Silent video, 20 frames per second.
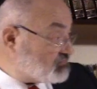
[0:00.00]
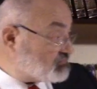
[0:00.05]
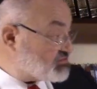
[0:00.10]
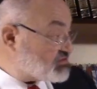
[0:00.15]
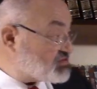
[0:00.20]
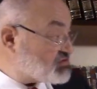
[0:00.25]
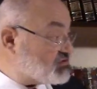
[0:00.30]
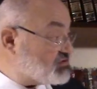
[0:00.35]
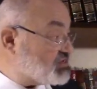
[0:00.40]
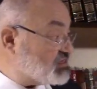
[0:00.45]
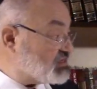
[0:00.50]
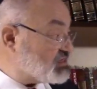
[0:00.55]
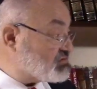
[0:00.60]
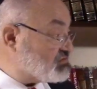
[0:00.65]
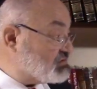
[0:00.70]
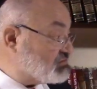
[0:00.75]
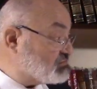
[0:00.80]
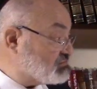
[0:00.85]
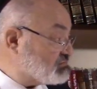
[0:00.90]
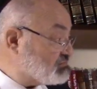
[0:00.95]
Let's go to the next
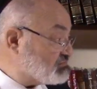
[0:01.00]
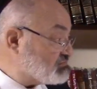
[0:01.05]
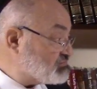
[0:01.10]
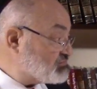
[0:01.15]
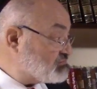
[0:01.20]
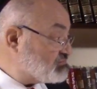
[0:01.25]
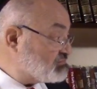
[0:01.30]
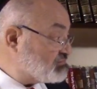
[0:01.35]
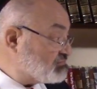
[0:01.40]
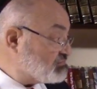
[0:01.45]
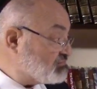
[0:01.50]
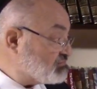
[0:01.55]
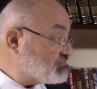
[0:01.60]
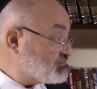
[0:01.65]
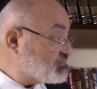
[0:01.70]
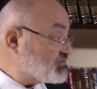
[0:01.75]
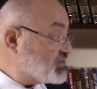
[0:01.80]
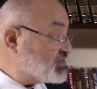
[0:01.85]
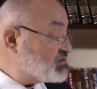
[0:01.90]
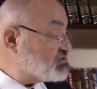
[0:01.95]
one.
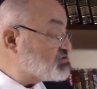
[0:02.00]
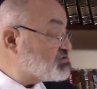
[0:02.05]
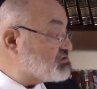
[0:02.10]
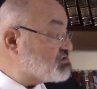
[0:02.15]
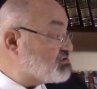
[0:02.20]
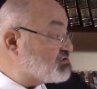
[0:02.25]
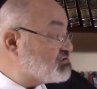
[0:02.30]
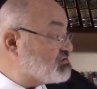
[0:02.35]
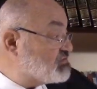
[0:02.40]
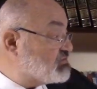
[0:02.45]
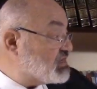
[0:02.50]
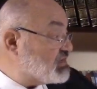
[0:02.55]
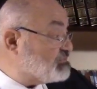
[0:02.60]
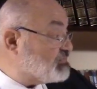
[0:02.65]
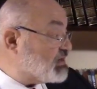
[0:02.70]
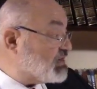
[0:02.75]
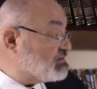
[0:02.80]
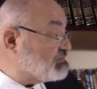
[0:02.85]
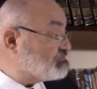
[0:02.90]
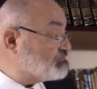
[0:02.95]
Here's your Holy Roman
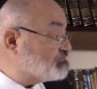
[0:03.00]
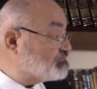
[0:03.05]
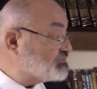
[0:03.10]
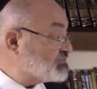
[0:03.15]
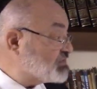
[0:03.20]
Empire.